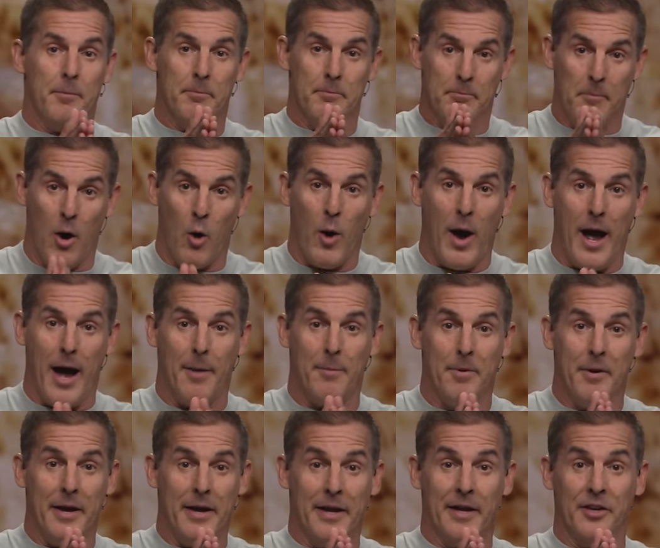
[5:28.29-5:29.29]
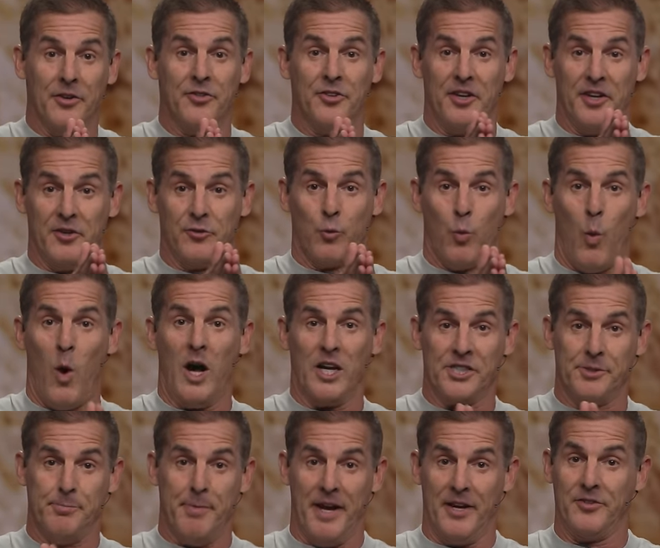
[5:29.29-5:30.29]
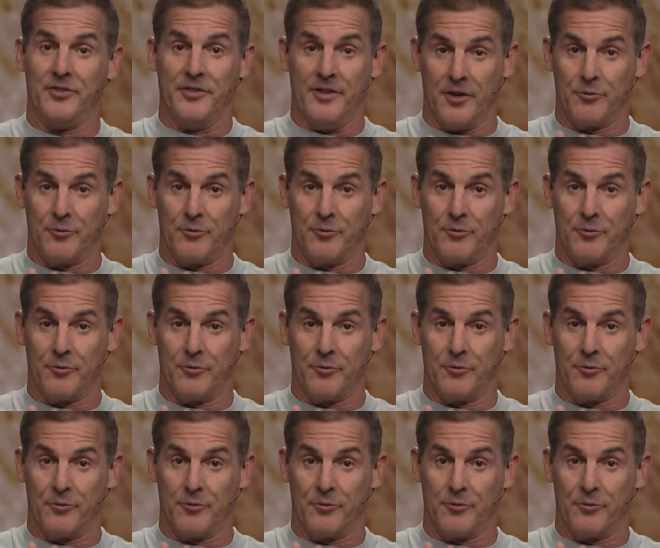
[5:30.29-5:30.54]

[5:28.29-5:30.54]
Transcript: Moab is his wash basin.